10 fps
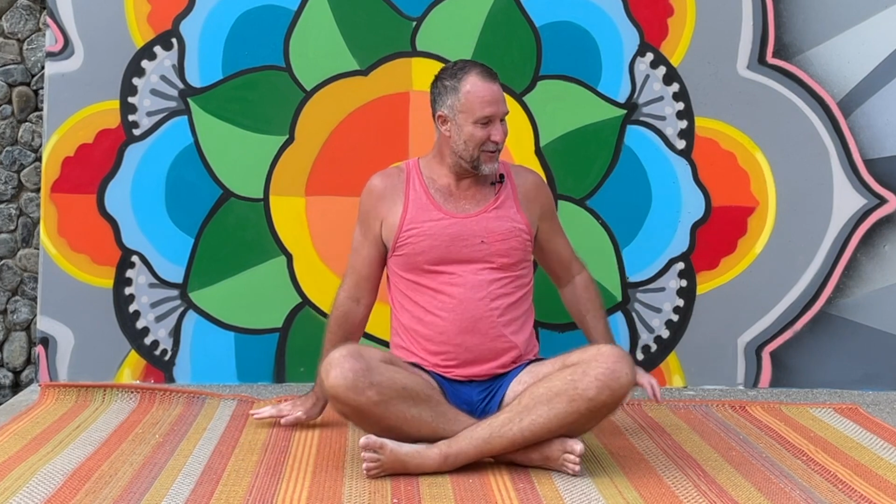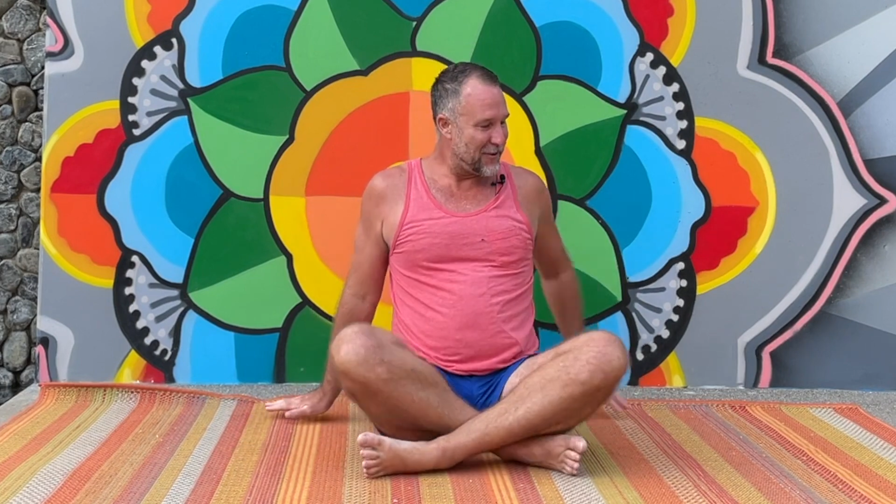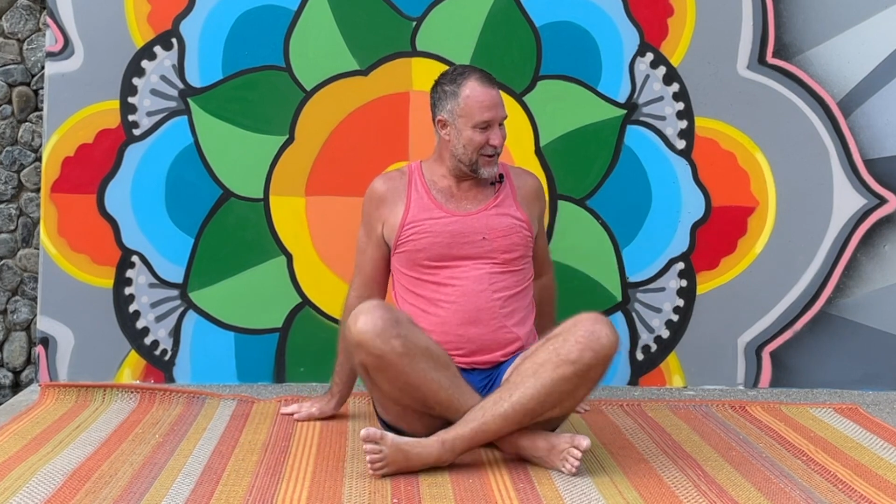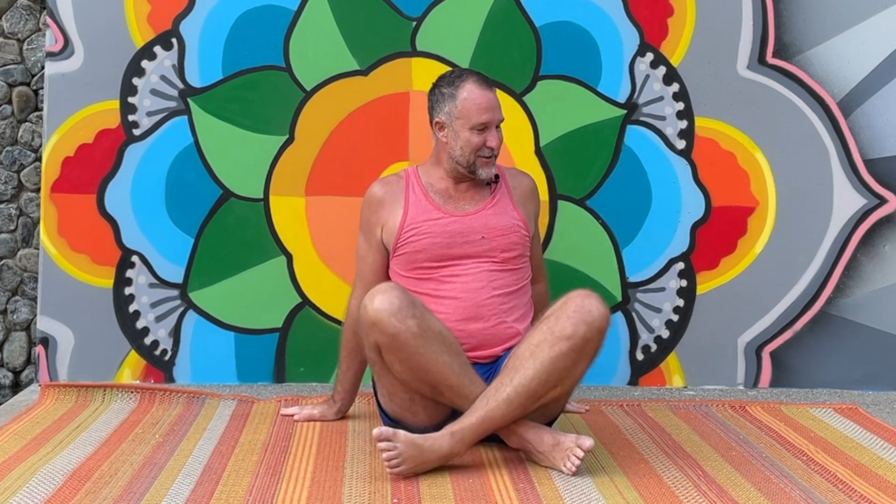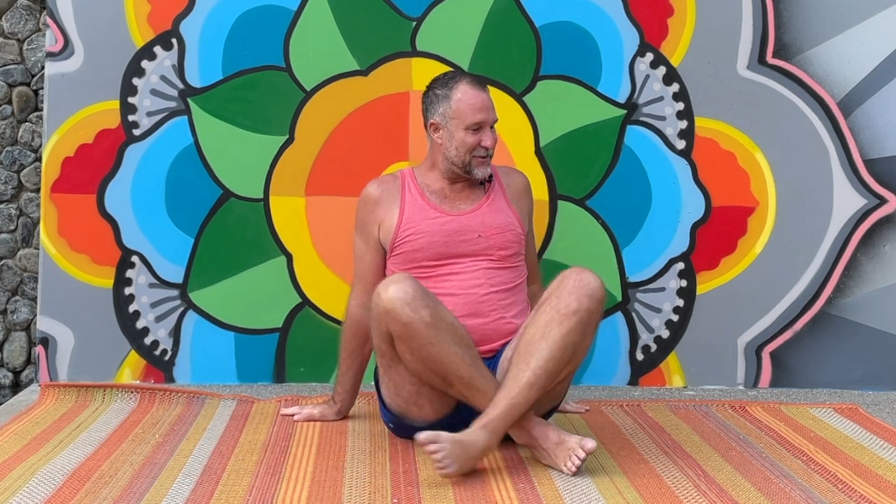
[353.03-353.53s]

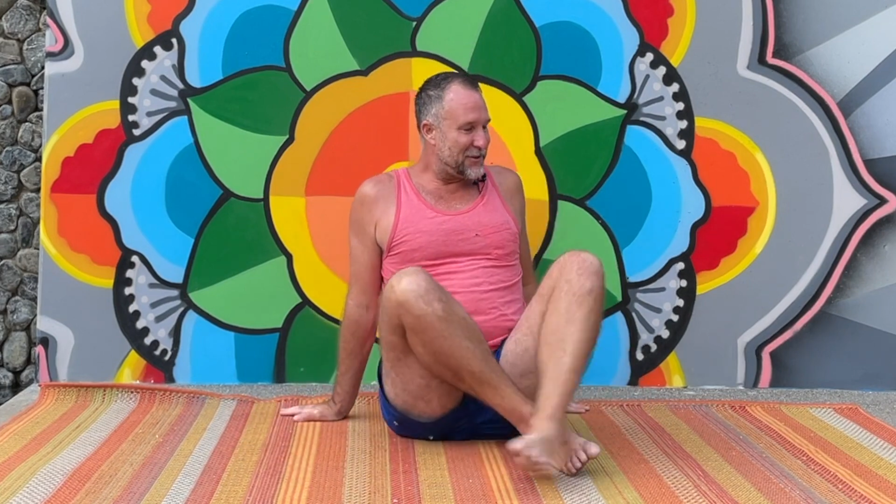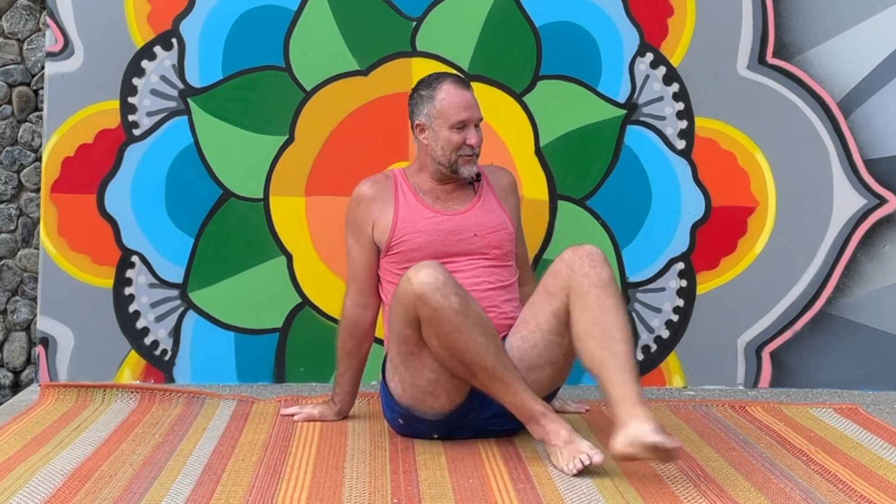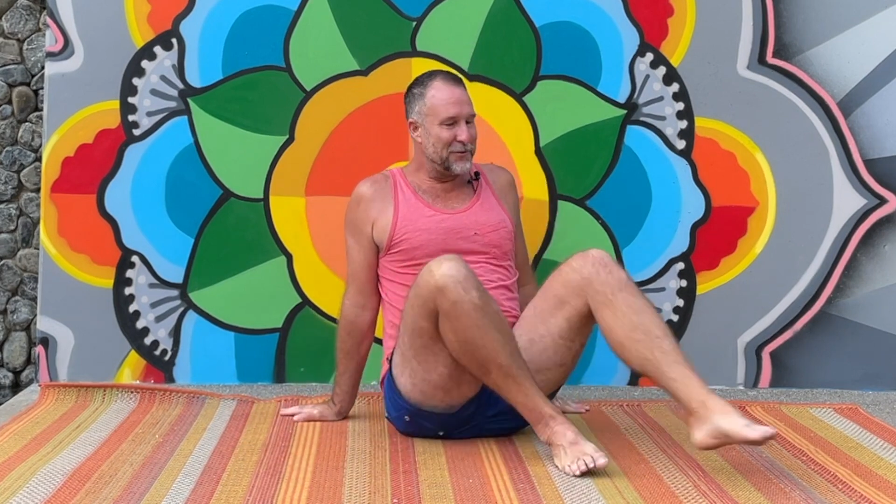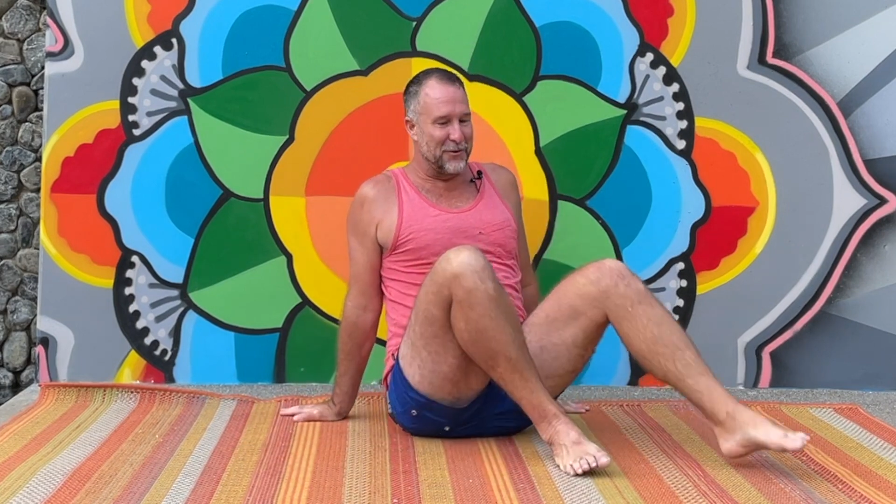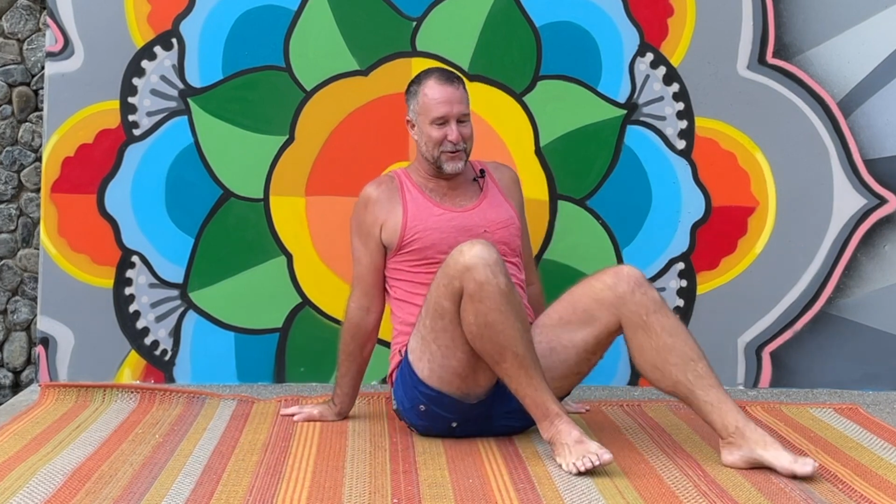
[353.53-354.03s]

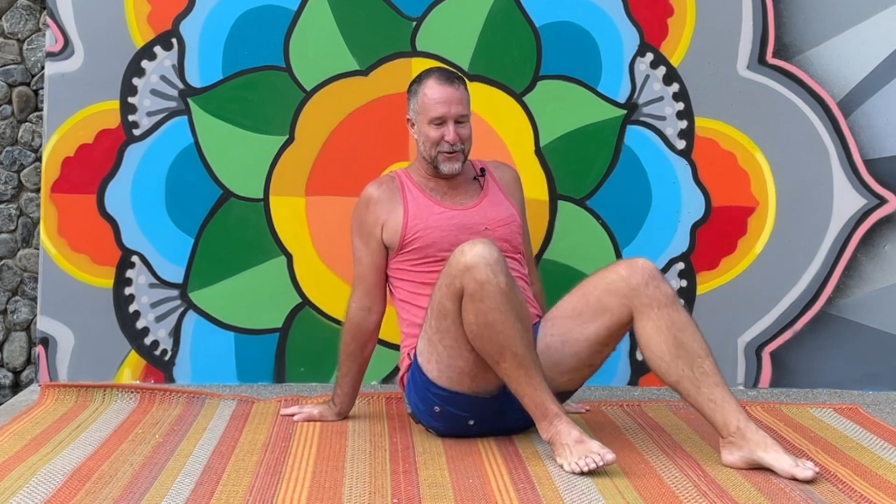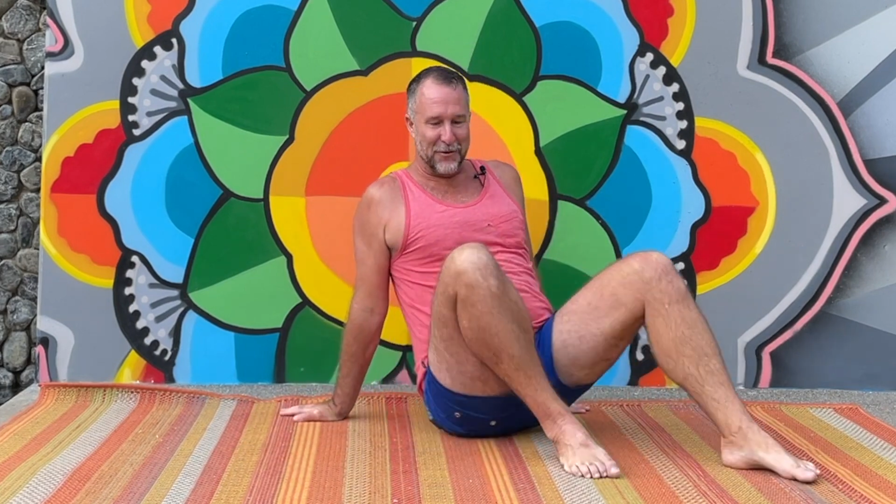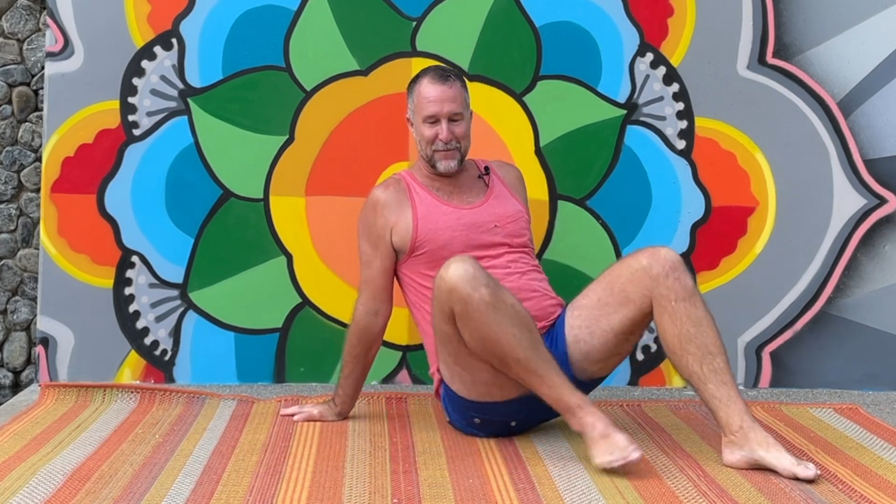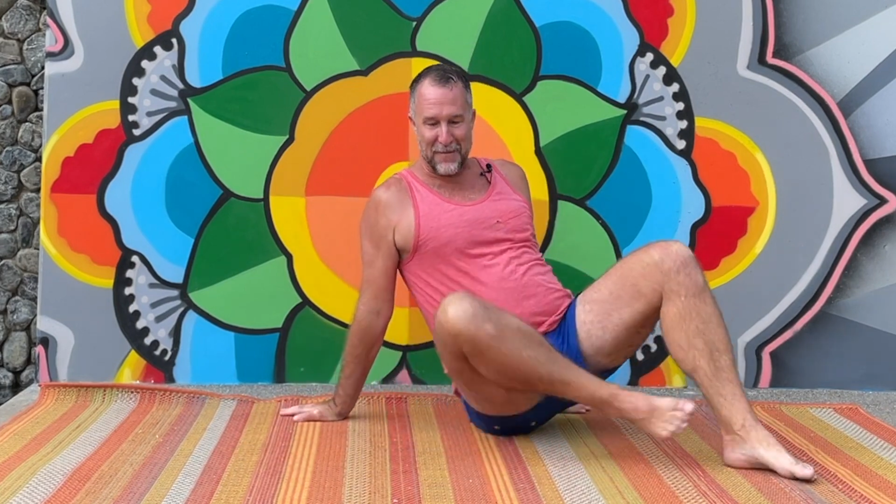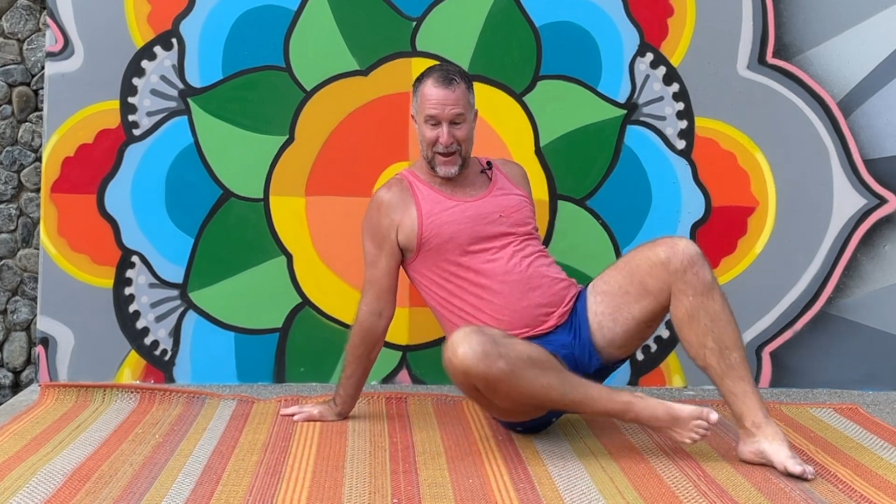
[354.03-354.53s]
onto your
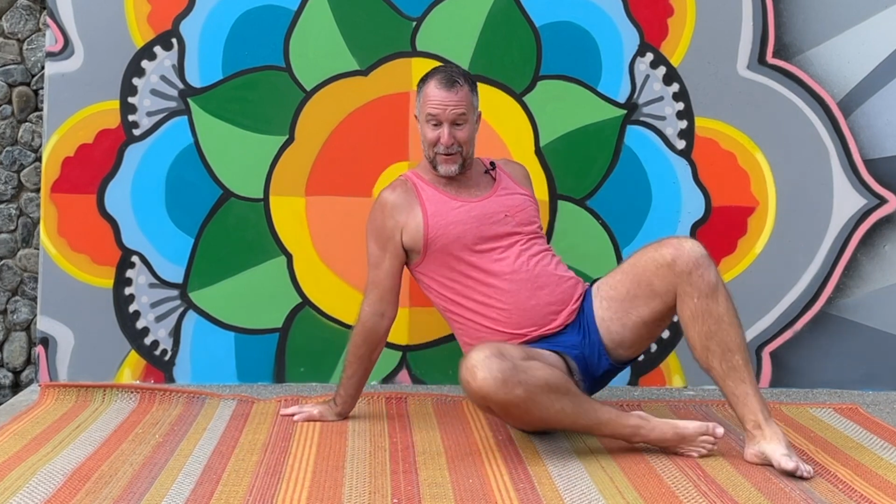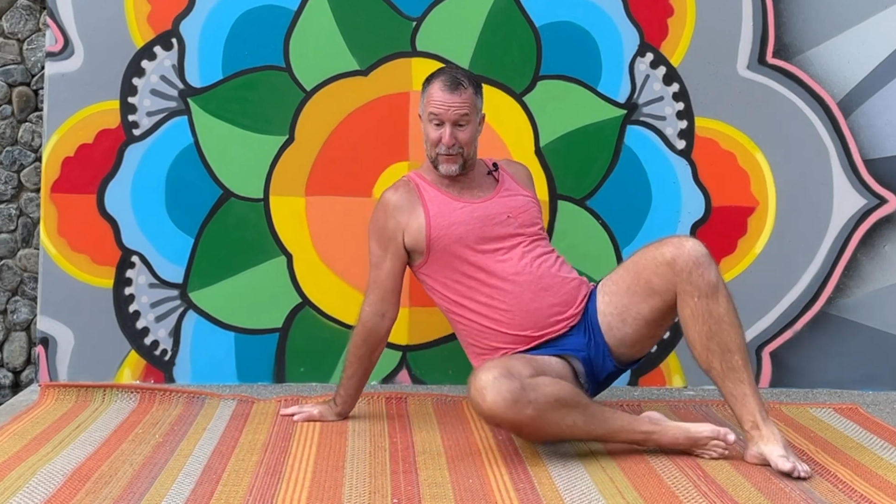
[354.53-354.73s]
yoga mat